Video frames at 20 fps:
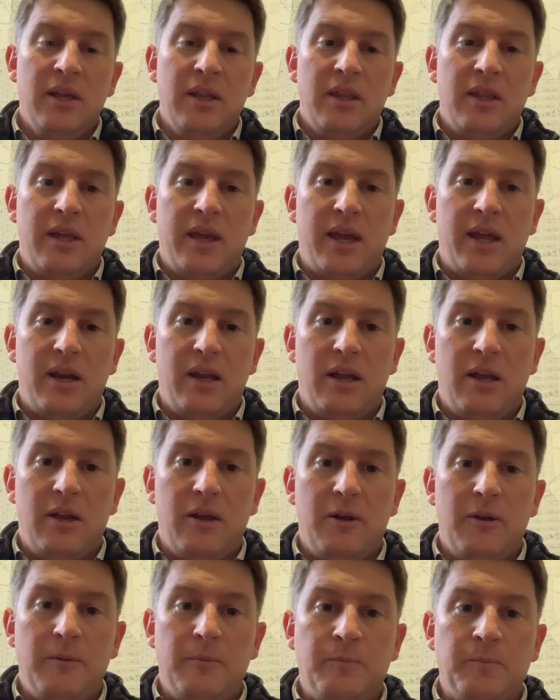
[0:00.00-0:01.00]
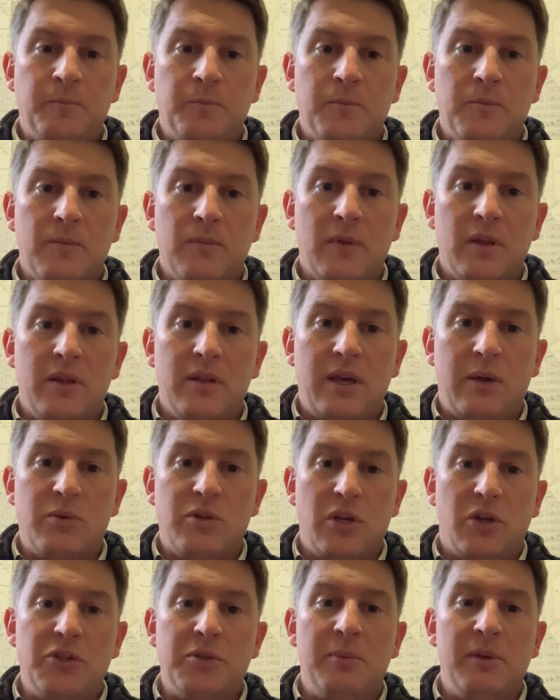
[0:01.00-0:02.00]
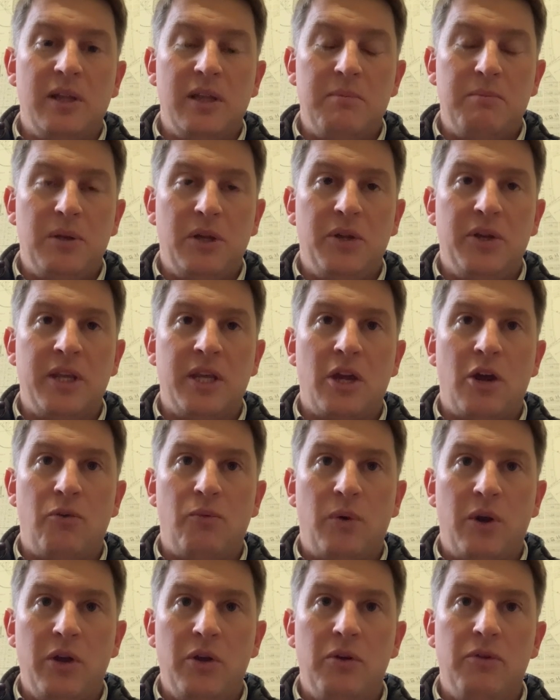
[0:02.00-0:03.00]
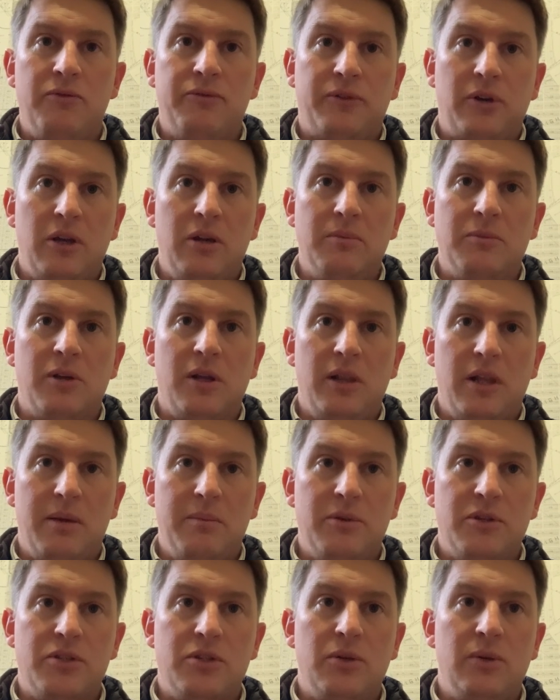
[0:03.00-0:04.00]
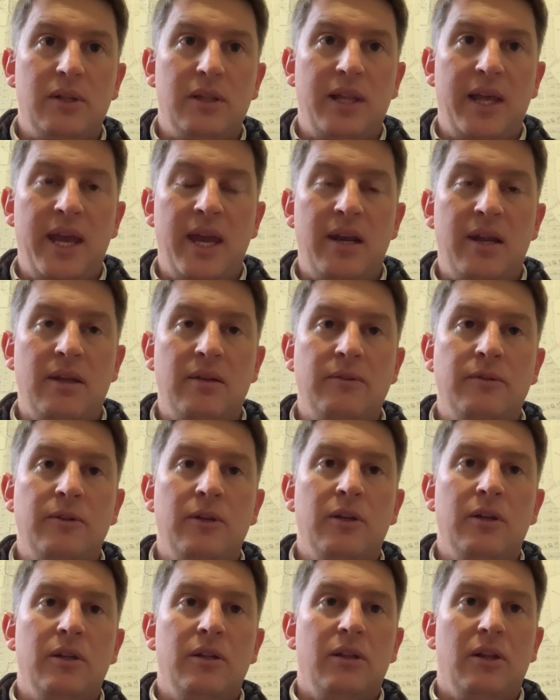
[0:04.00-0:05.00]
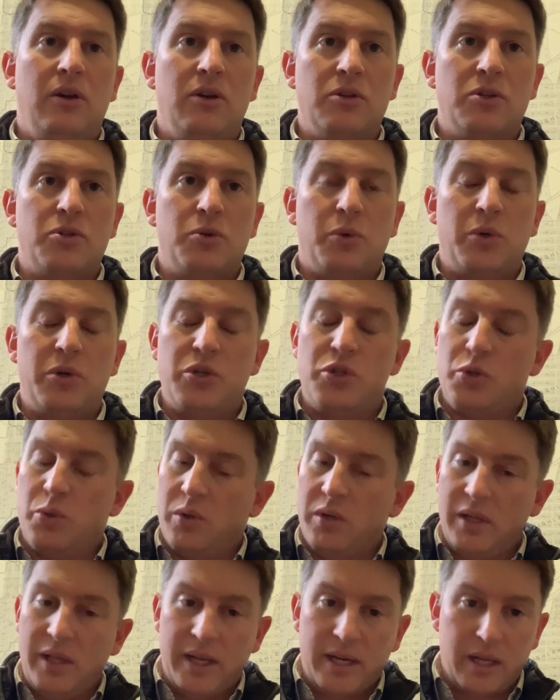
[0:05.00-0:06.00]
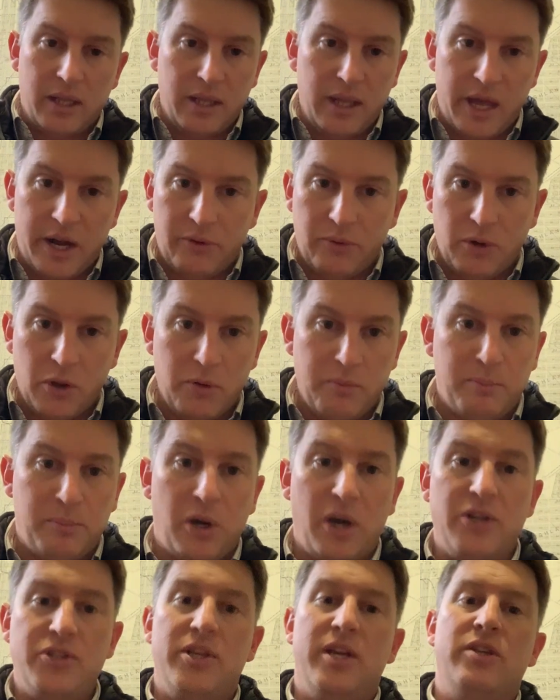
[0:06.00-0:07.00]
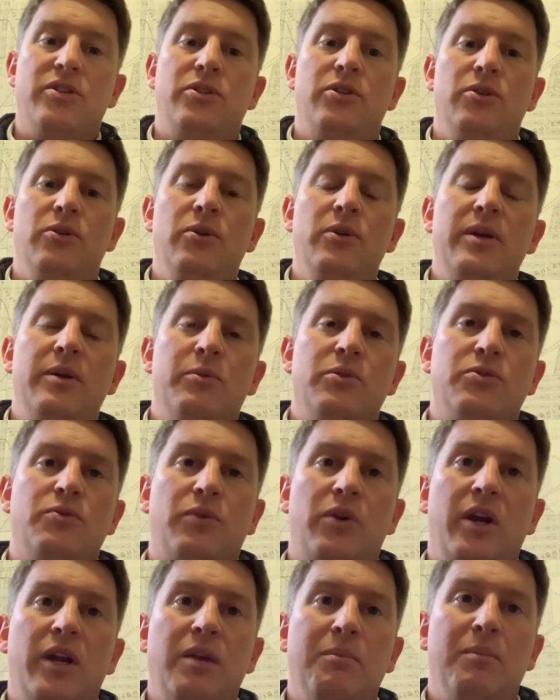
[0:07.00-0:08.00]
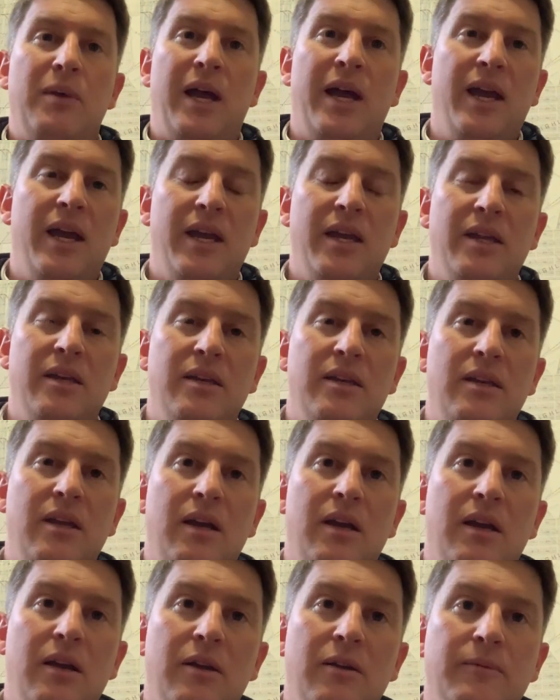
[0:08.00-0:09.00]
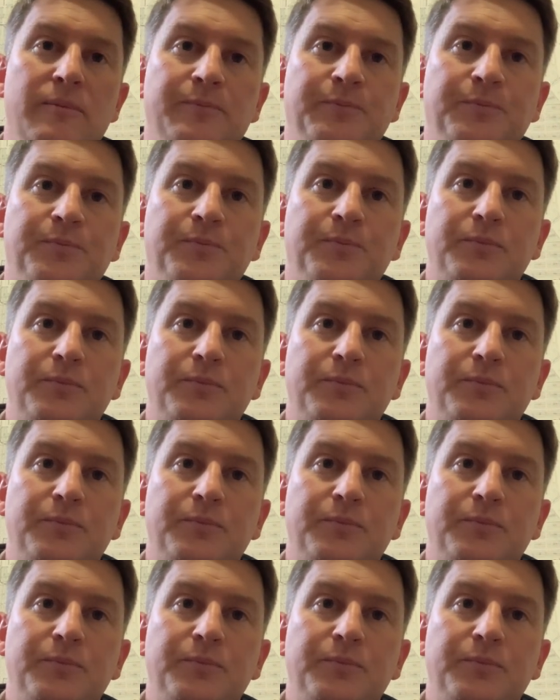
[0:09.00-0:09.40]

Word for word: that um, that was ultimately building a road from Columbus to Atlanta. Long story short, like a lot of road projects do, it was running behind um,